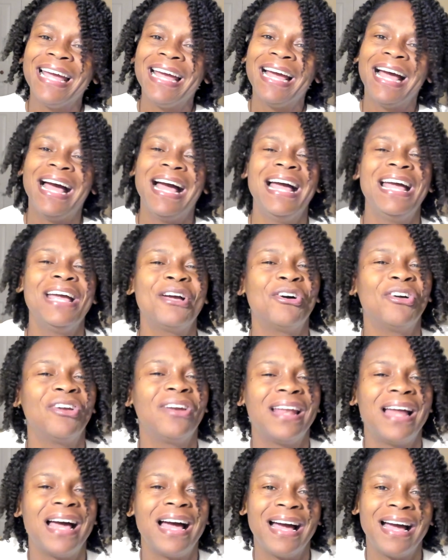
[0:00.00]
I ain't gonna
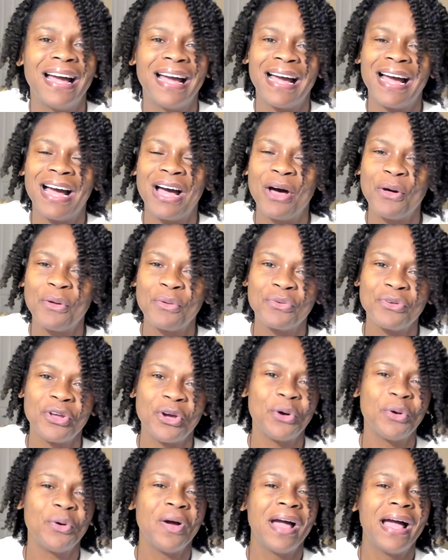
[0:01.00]
lie. I don't
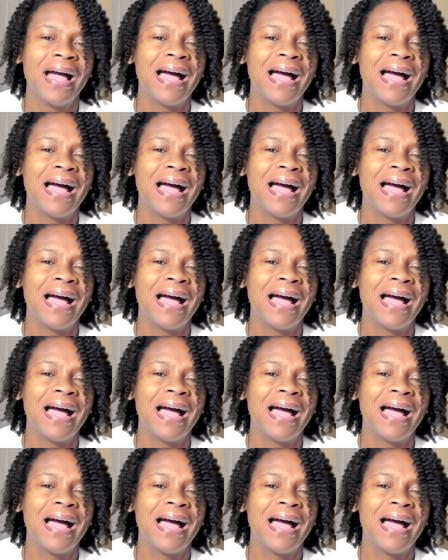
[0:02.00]
know.